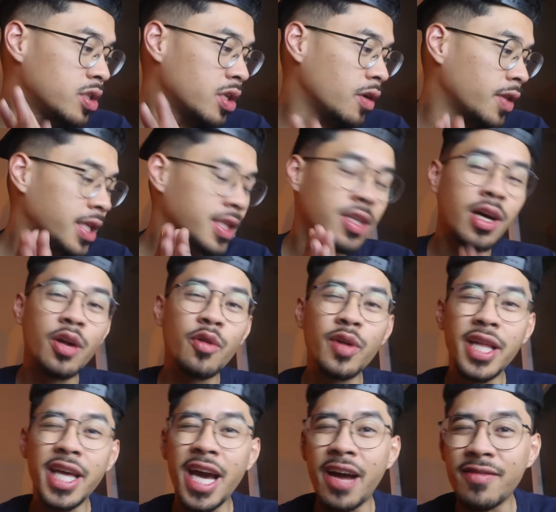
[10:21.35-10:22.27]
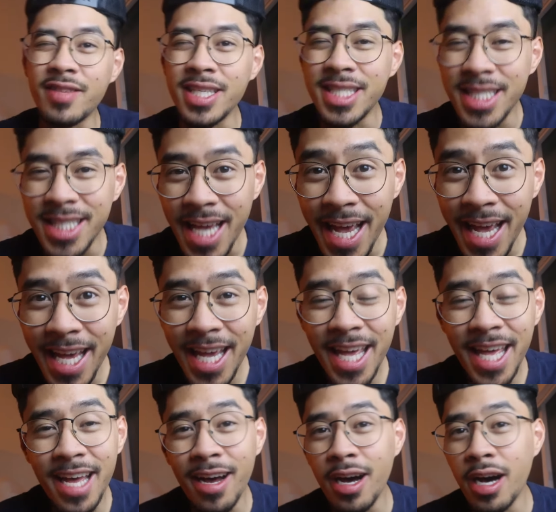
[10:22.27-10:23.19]
So that's all I really have to
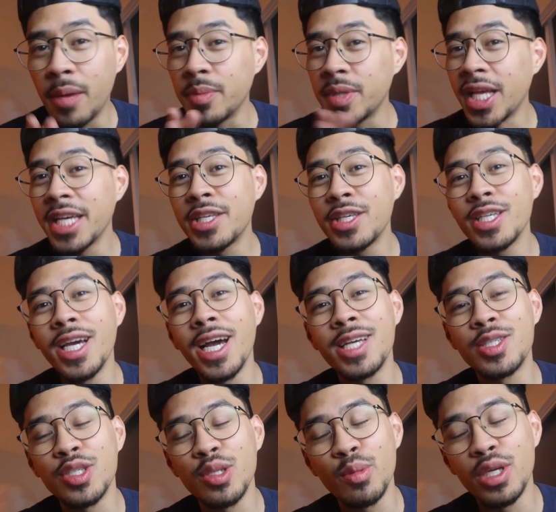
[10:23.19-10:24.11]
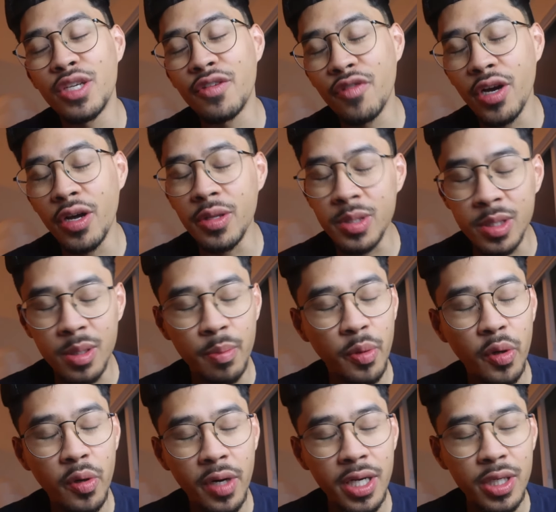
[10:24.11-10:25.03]
say. Um, thank you guys so much for all the
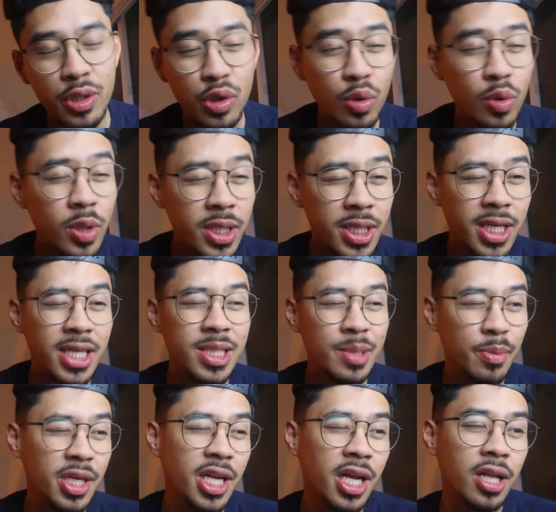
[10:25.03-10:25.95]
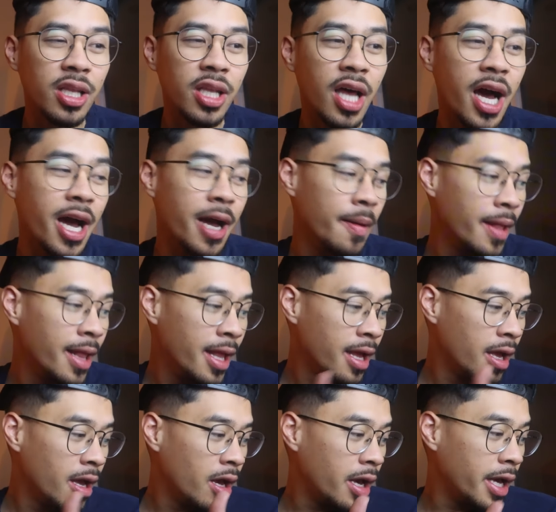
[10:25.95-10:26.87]
support. It truly does mean a lot.
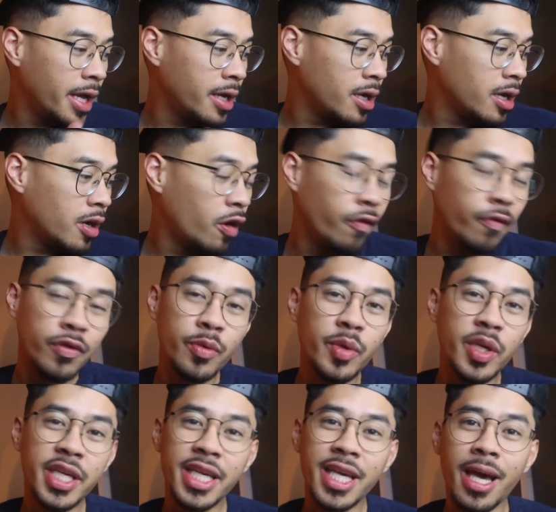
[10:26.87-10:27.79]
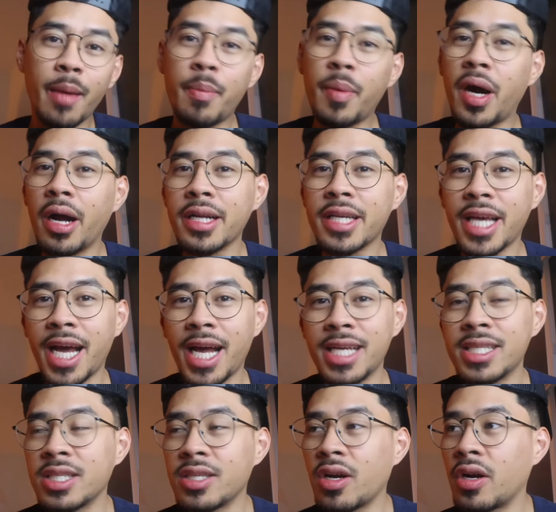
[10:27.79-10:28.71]
And uh, hopefully we can get
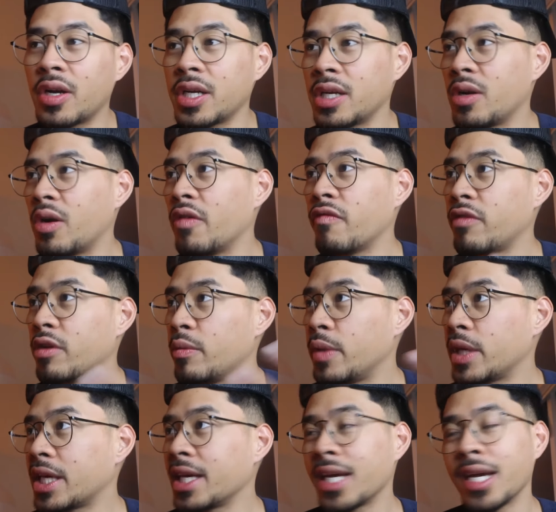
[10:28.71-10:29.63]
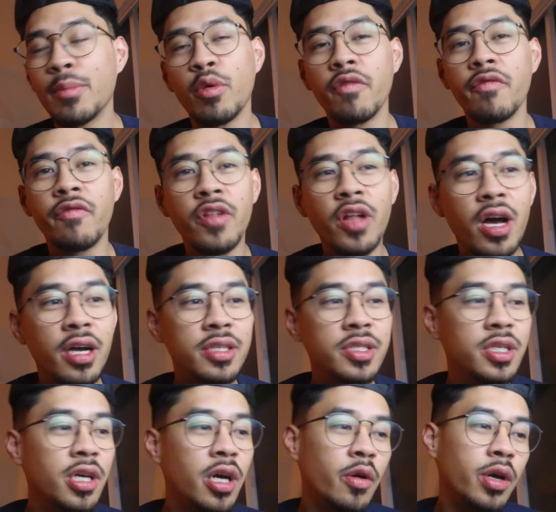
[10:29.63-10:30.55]
podcasts started. Hopefully we can get more
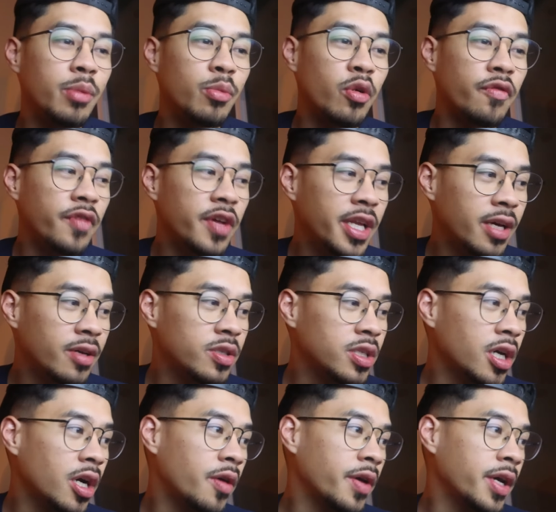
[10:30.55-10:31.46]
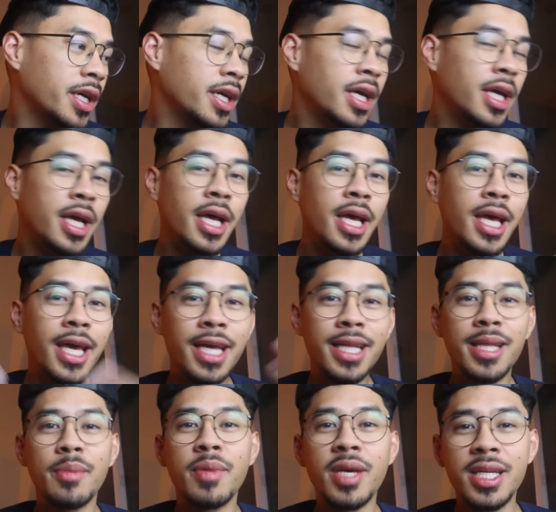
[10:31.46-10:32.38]
vlogs going, more videos going.
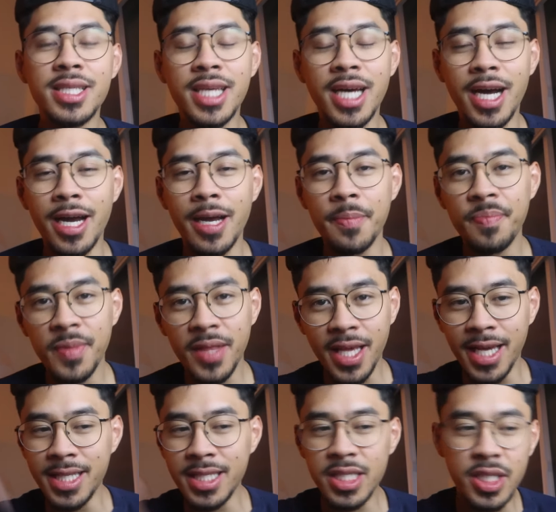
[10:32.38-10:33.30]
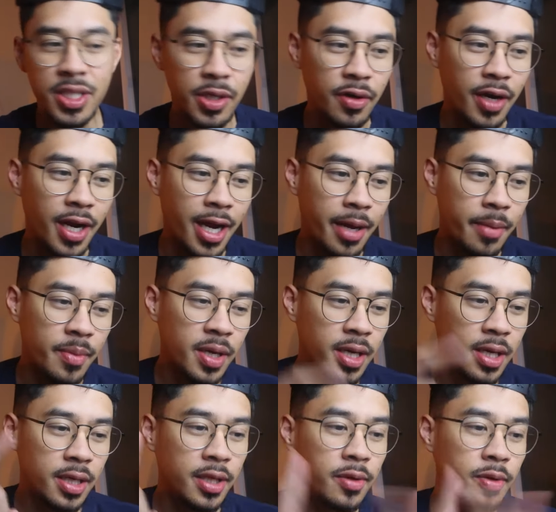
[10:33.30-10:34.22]
In the meantime, Instagram,
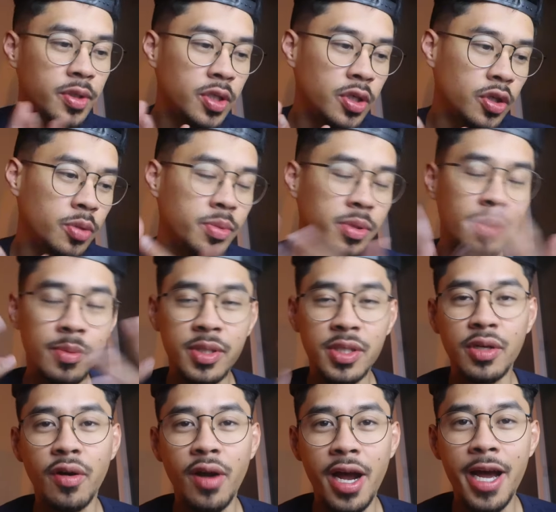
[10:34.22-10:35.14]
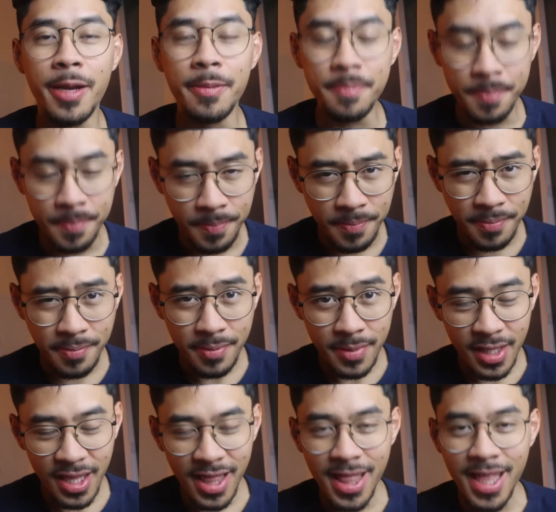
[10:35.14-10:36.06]
YouTube, subscribe.
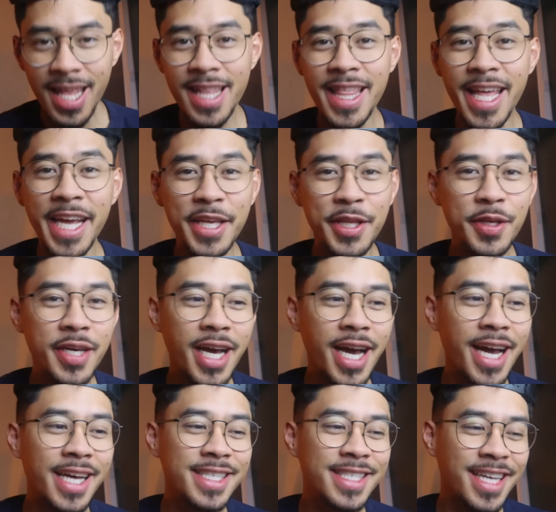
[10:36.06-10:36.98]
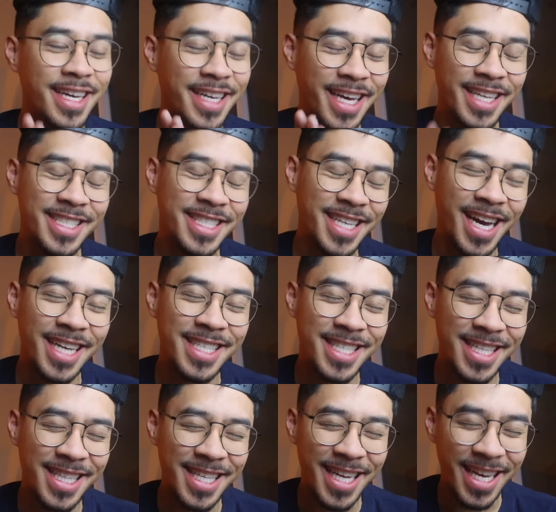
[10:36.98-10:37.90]
Thank you guys. I'll catch you
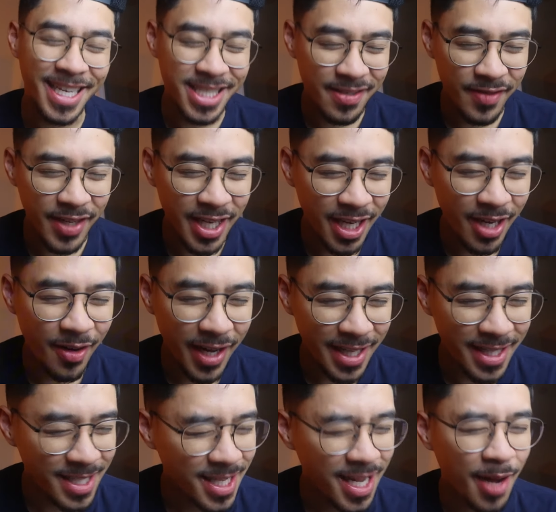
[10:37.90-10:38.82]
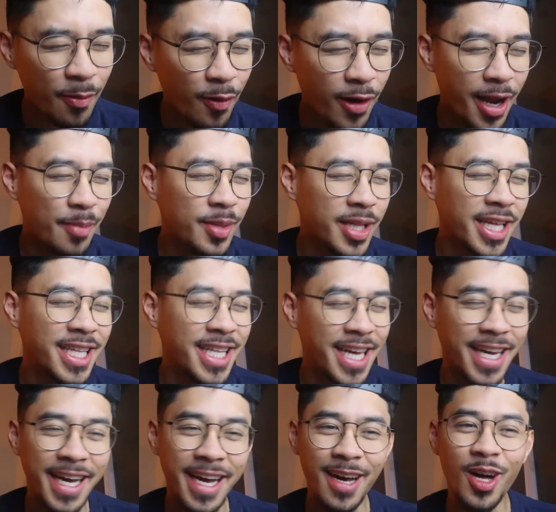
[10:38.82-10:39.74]
guys in the next video and stop rambling
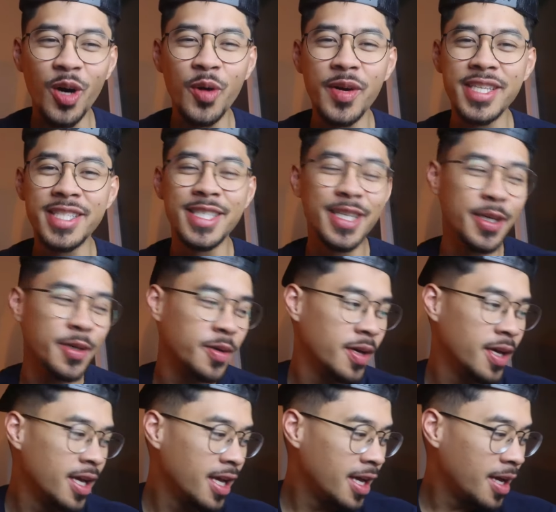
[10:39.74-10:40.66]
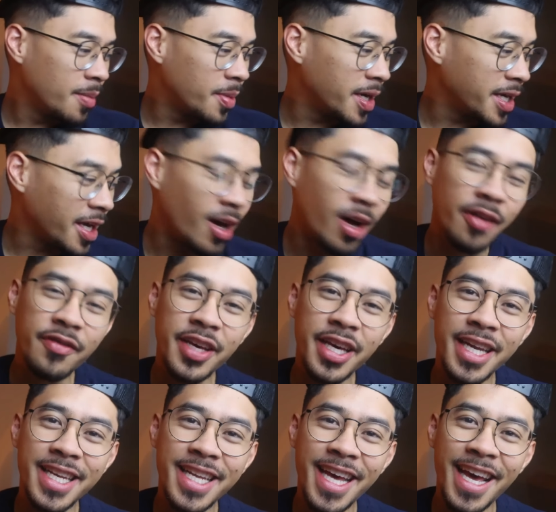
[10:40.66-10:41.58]
like I always do. But y'all have a
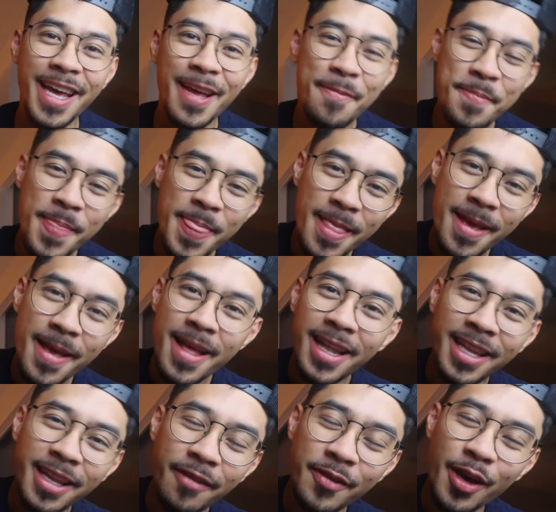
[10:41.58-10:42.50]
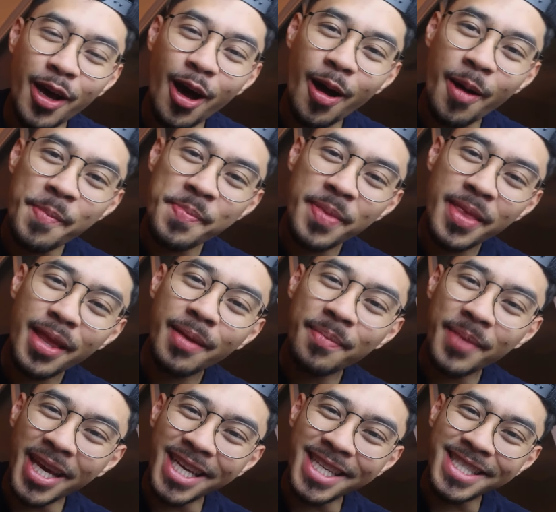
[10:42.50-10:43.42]
good day. Love y'all.
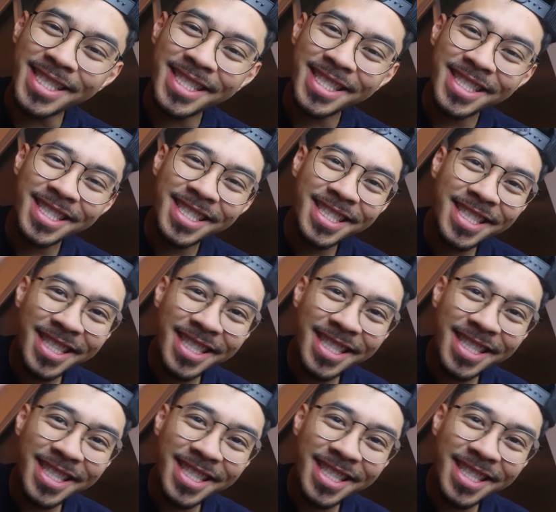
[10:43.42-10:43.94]
Peace.